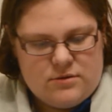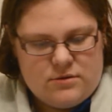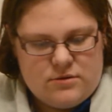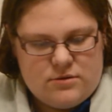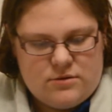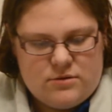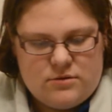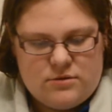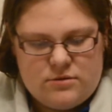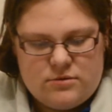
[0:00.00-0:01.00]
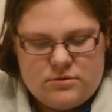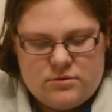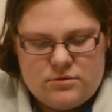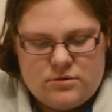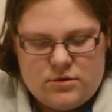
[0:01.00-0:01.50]

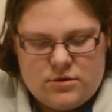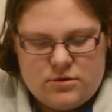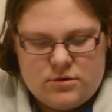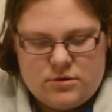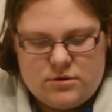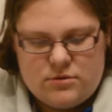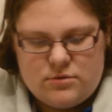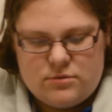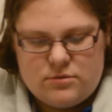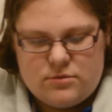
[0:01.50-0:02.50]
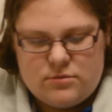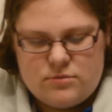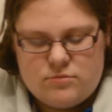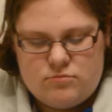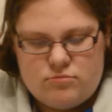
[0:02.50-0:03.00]

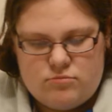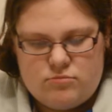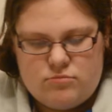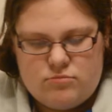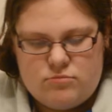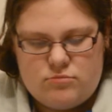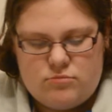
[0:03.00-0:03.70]
Nobody speaks.